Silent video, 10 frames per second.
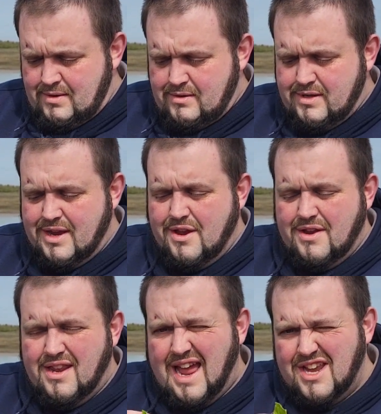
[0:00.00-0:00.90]
So yeah, you
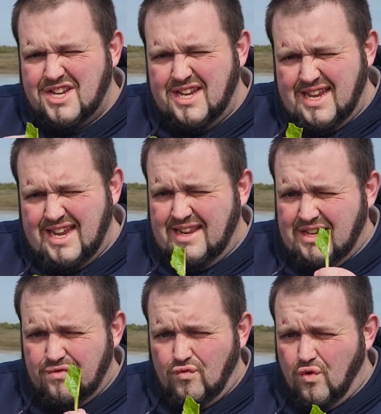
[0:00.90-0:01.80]
can actually eat
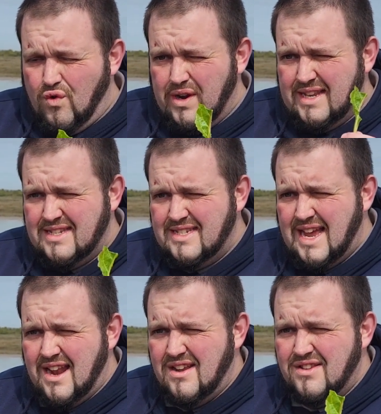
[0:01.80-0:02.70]
this raw in
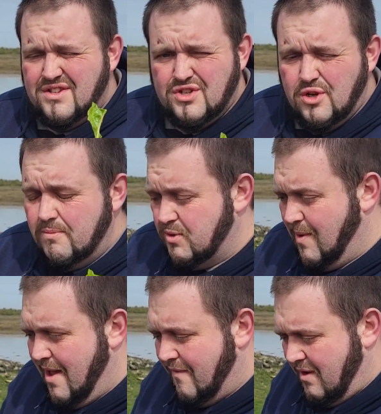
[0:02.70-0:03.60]
salads, soups,
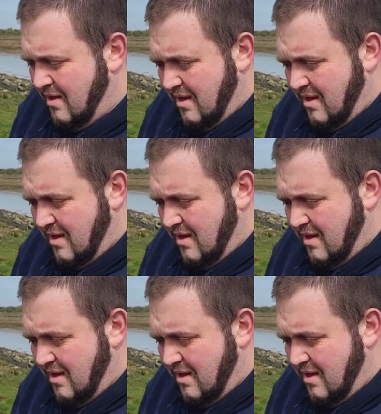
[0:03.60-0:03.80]
whatever.